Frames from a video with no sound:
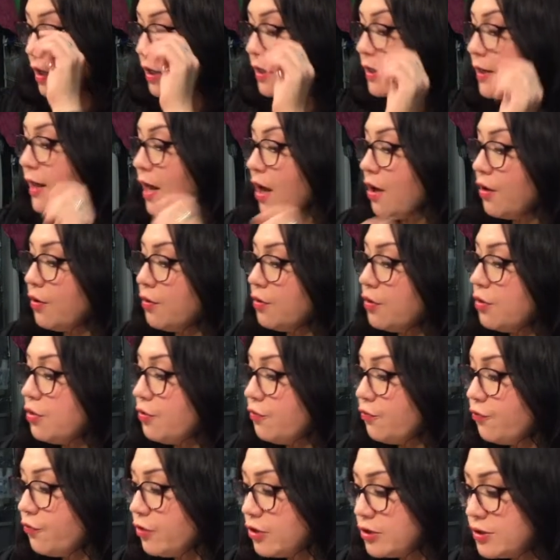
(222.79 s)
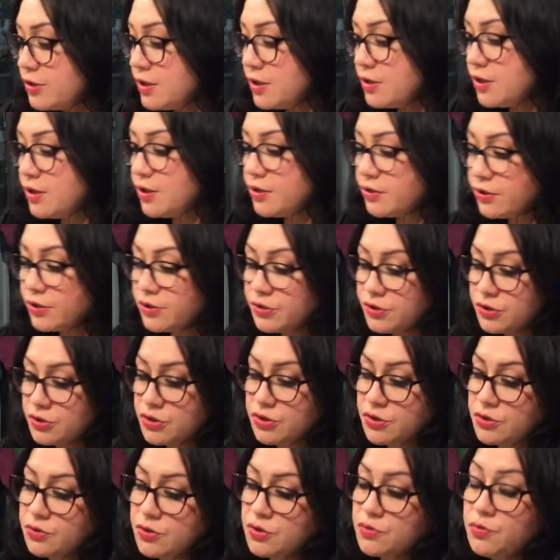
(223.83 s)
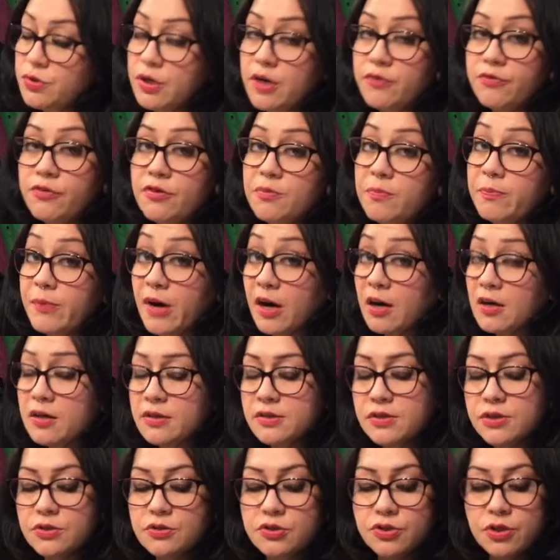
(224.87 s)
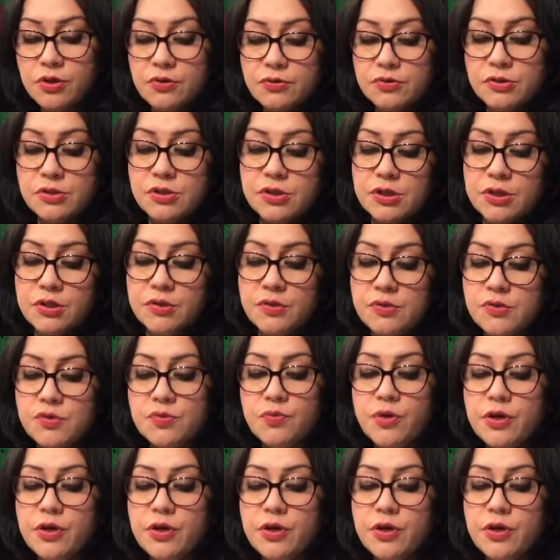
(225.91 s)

Now, the first thing that you're gonna do is whatever box you chose to use,